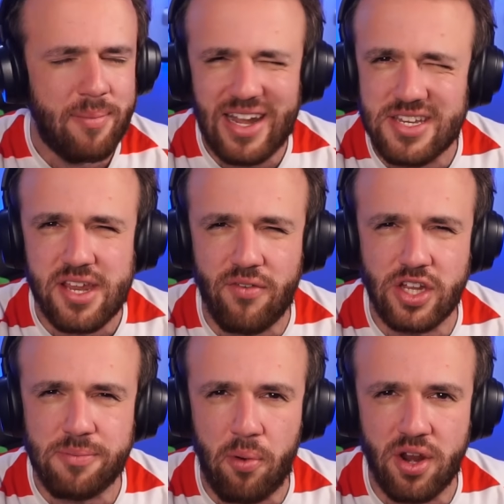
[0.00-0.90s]
Am I discovering
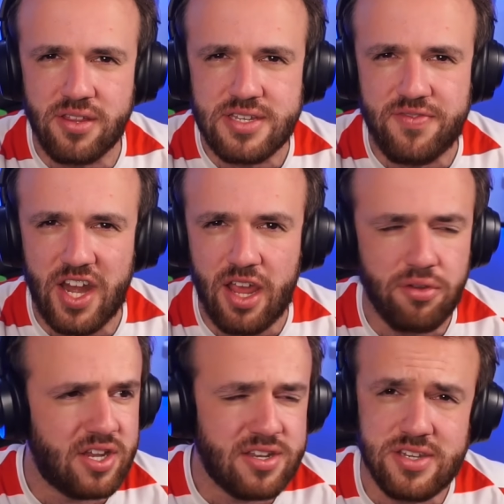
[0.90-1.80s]
the point of this video
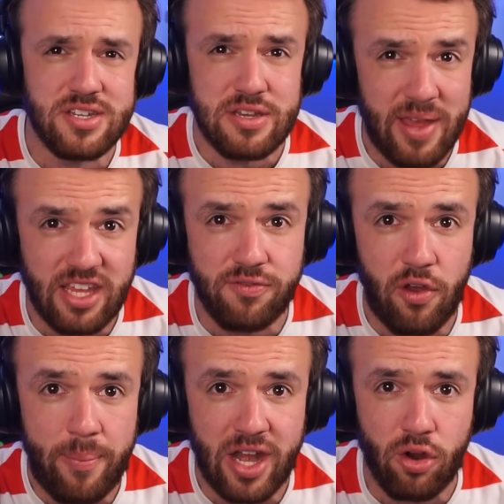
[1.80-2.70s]
that it's just to make you feel
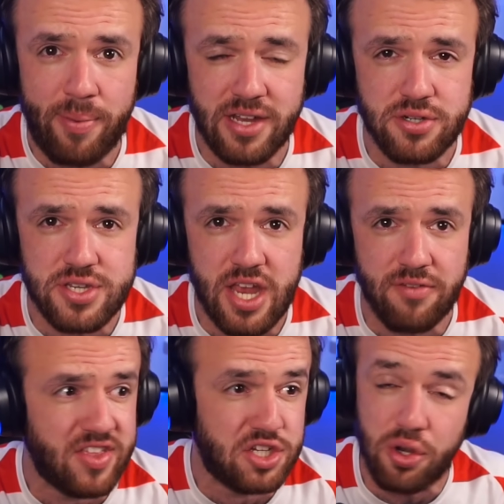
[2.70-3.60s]
better about
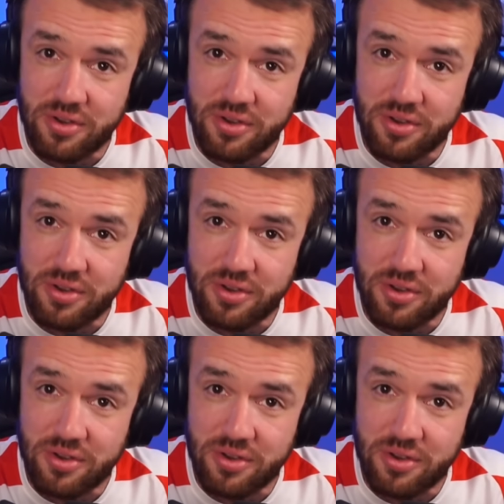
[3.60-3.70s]
yourself that you're